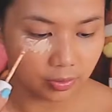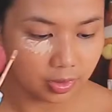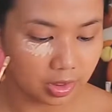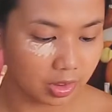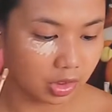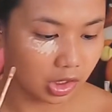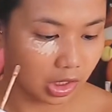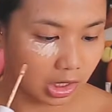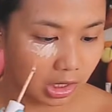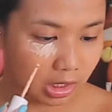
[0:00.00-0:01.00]
one is in
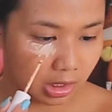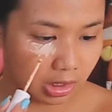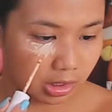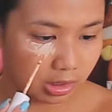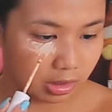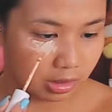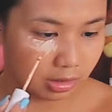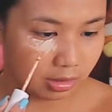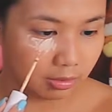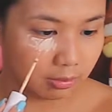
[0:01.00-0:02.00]
shade
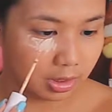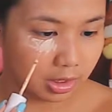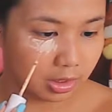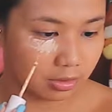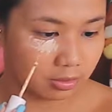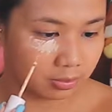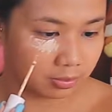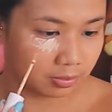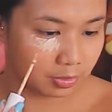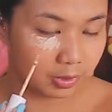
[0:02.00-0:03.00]

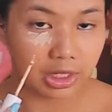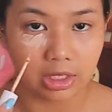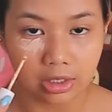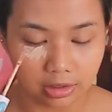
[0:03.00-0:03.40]
medium 20.